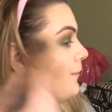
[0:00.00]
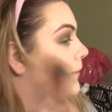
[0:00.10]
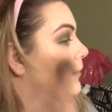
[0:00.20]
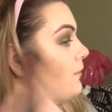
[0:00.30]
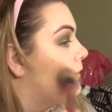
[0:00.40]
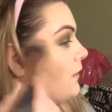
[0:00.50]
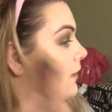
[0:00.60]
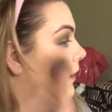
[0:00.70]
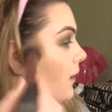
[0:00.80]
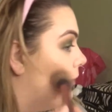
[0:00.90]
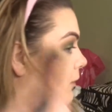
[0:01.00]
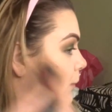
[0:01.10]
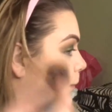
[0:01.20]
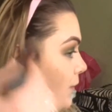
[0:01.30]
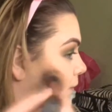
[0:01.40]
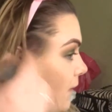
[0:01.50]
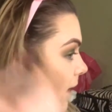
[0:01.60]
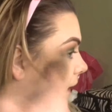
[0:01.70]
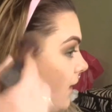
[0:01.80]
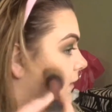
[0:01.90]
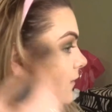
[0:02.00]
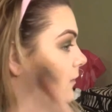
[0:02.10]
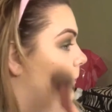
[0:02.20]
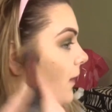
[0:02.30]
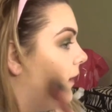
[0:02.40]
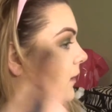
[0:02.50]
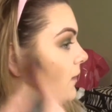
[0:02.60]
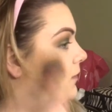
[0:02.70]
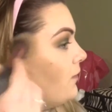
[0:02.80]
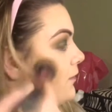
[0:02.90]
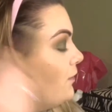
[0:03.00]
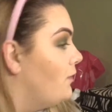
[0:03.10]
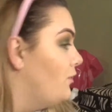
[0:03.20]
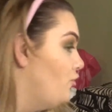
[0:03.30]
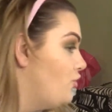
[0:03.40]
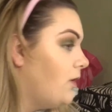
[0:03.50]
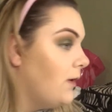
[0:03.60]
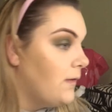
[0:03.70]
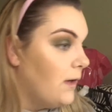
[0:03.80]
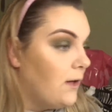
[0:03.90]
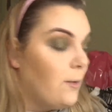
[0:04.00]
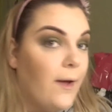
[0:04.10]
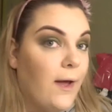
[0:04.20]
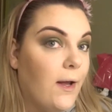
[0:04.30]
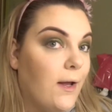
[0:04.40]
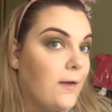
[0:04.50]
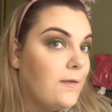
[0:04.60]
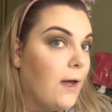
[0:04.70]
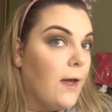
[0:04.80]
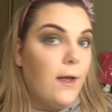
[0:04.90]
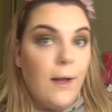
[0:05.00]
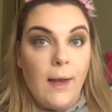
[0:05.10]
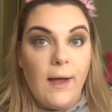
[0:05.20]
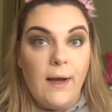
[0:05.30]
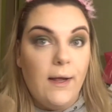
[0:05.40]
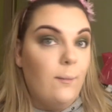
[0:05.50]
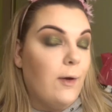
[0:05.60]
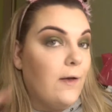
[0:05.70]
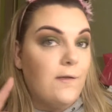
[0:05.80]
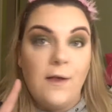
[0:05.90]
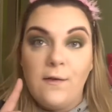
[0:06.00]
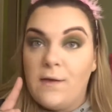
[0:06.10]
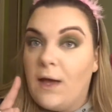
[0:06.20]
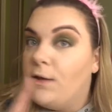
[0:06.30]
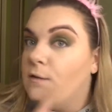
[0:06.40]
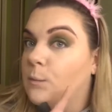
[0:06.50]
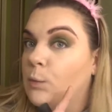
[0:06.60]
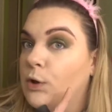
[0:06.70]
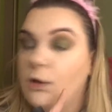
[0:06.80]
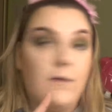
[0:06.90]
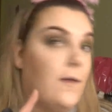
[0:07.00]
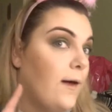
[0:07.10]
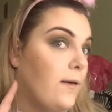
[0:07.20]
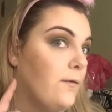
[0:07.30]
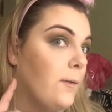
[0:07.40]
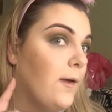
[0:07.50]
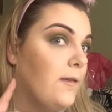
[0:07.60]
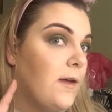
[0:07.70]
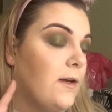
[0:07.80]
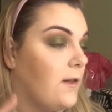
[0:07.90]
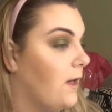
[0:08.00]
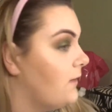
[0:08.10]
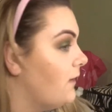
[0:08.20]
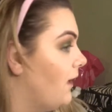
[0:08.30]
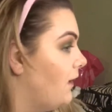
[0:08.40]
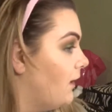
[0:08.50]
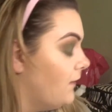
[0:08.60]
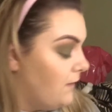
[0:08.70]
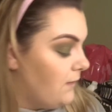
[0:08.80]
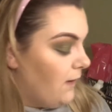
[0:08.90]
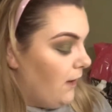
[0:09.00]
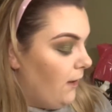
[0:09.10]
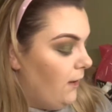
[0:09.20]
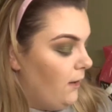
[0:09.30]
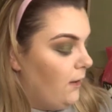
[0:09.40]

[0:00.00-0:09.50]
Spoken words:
And I'm just going to buff that into my cheeks a little bit, like I say, lightly, because that's added some colour to that. From that side to that side, you can see.